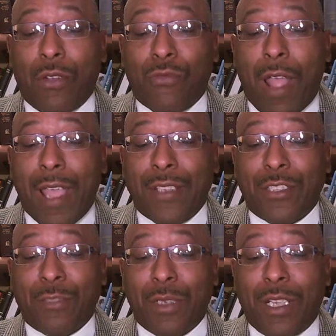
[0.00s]

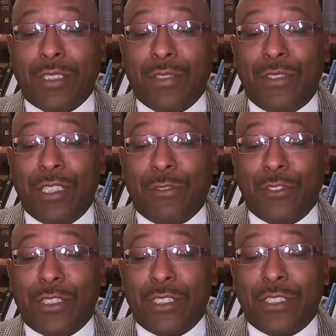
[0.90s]
arises because of
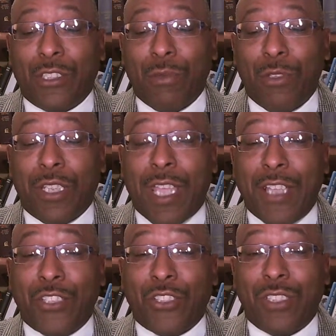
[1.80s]
differences in
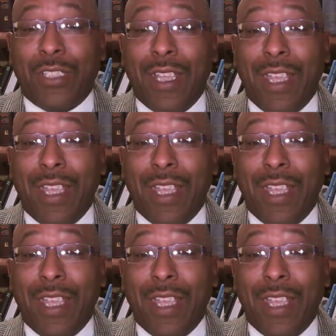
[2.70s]
communication